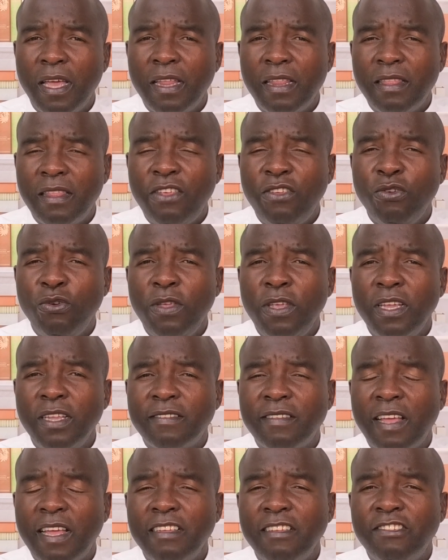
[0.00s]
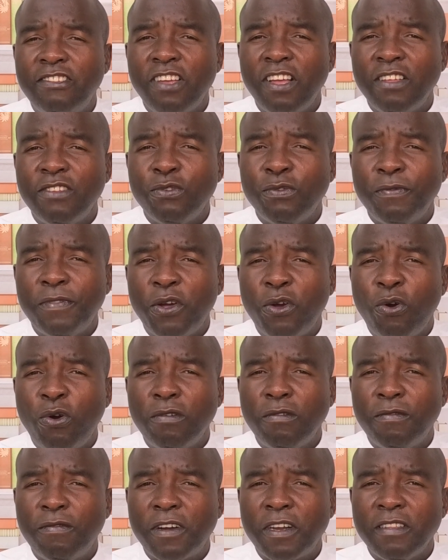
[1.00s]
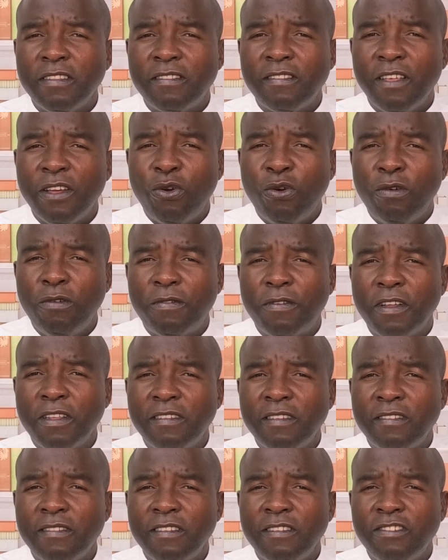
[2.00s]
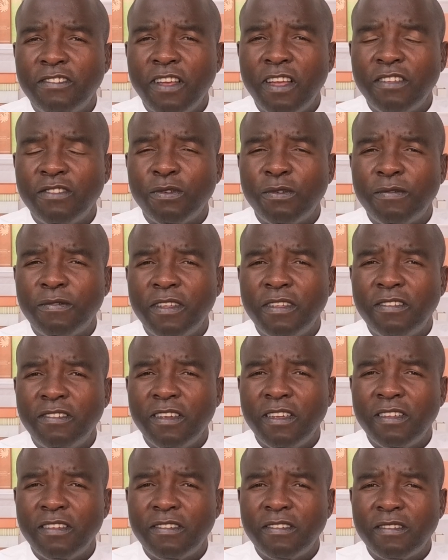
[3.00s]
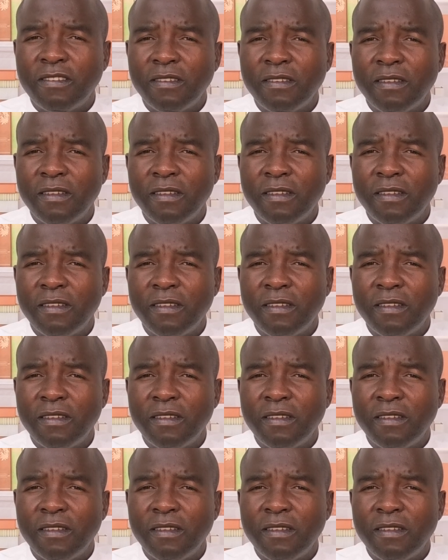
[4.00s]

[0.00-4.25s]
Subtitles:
The unions are in charge of the conference. The conference is in charge of the church.